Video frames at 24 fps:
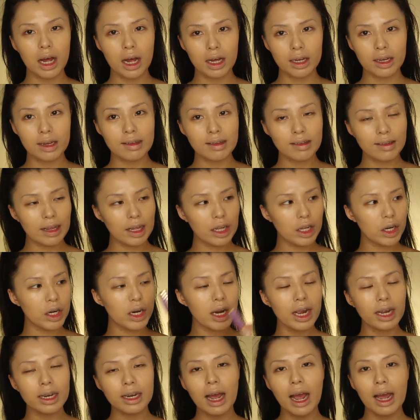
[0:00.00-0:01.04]
concealer
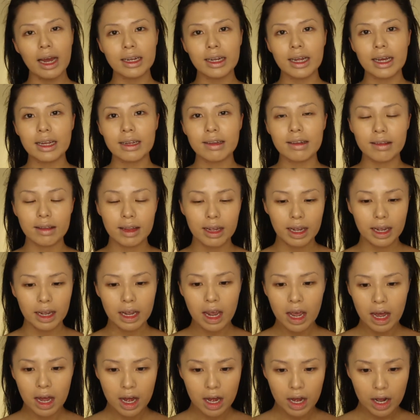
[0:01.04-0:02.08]
and highlight the
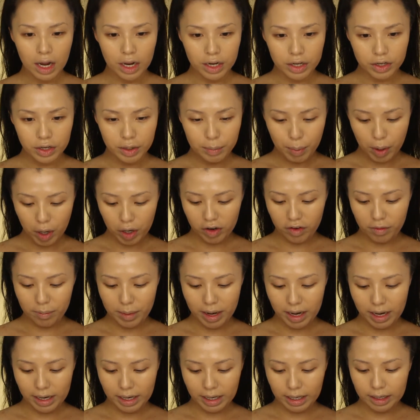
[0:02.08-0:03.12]
under part of
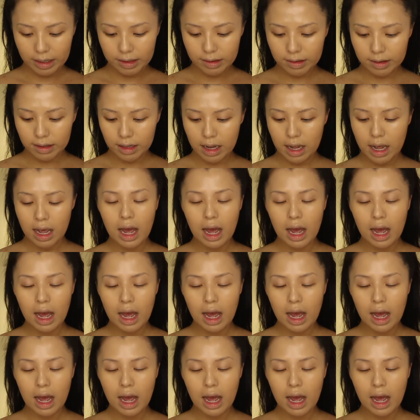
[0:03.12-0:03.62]
my eyes.